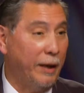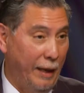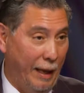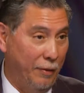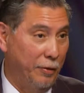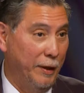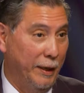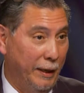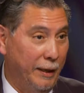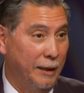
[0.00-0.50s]

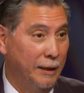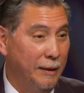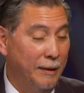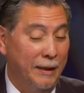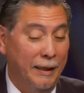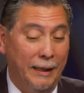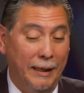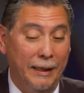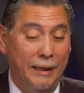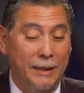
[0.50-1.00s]
ethic
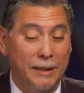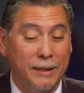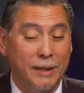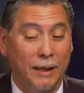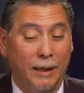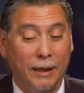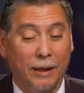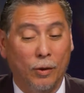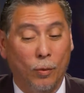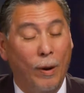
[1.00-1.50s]
is
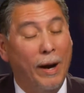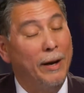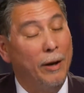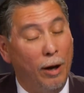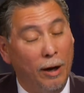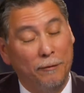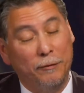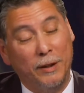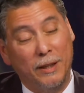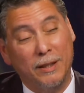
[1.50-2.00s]
quite
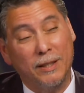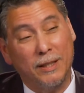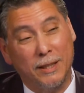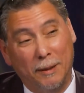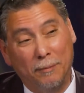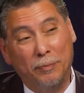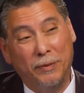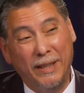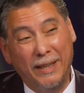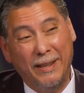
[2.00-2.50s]
often
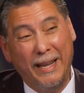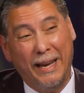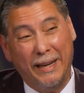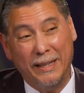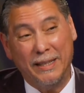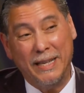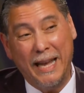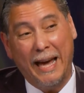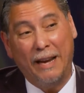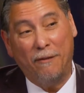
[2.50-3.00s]
something that
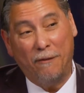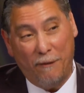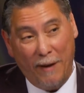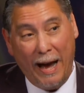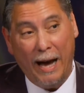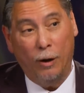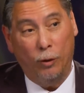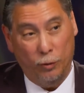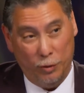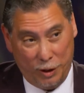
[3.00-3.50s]
is not
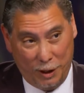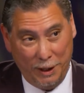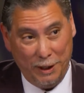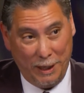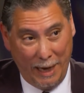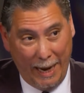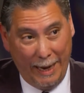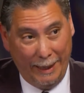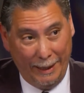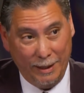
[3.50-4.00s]
found
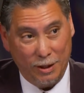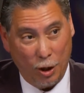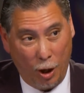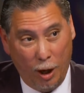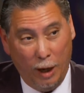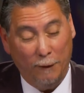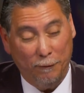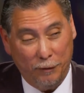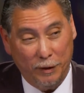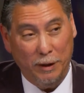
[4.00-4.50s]
today. It's
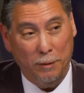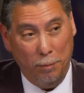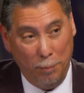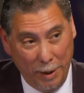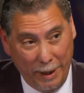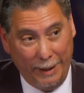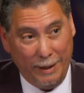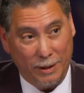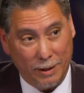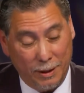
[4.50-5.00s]
often
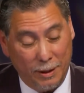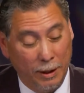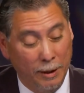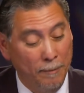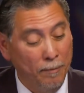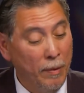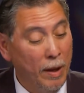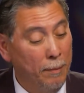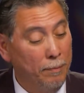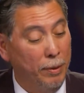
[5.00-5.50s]
missed.
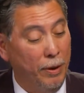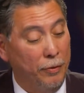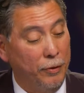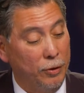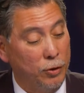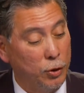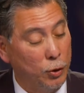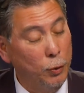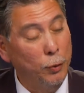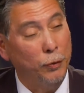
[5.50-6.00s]
But the
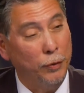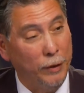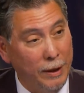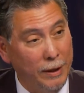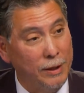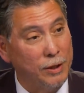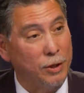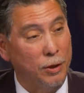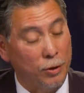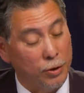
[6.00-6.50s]
truth
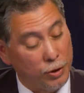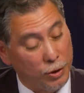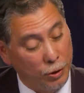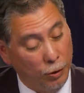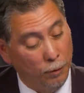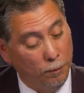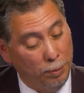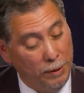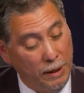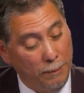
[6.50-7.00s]
is, there's
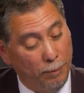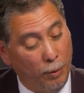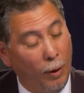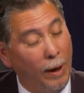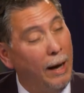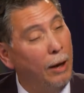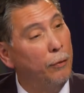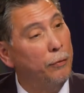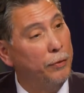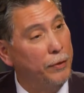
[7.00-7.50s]
still people
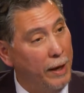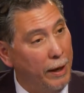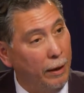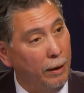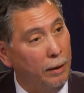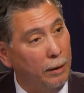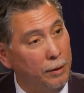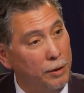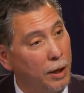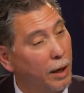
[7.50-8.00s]
out
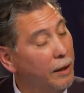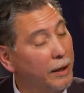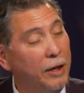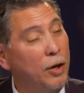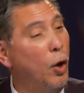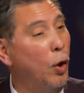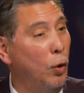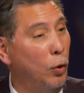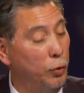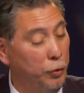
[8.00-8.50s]
there, young and
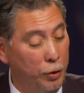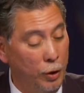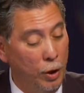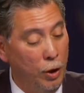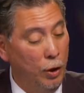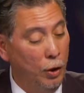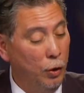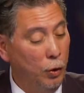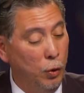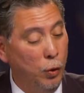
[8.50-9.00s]
old,
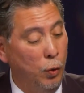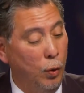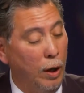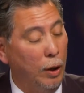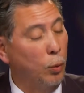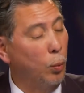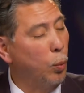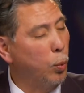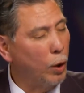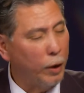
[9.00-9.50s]
who
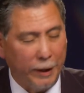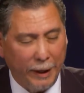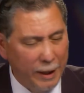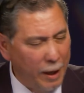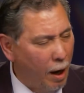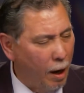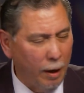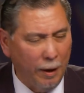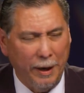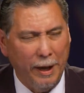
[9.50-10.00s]
are working
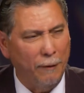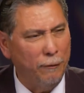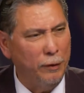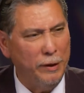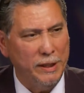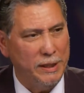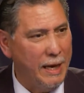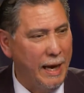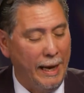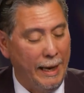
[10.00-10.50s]
hard
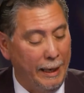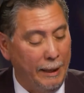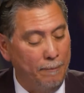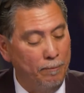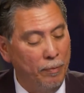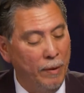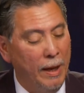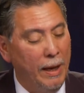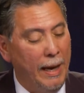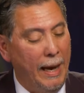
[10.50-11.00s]
every day
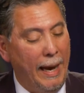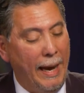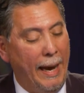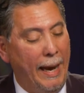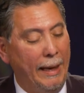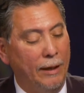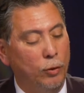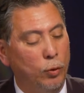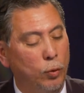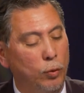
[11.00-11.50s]

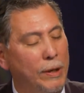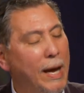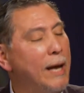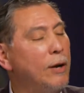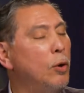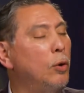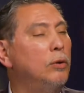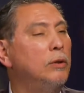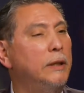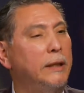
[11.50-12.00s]
and who not
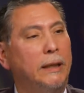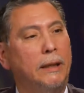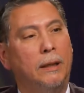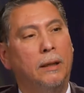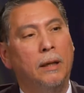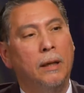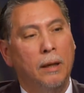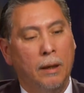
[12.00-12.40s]
only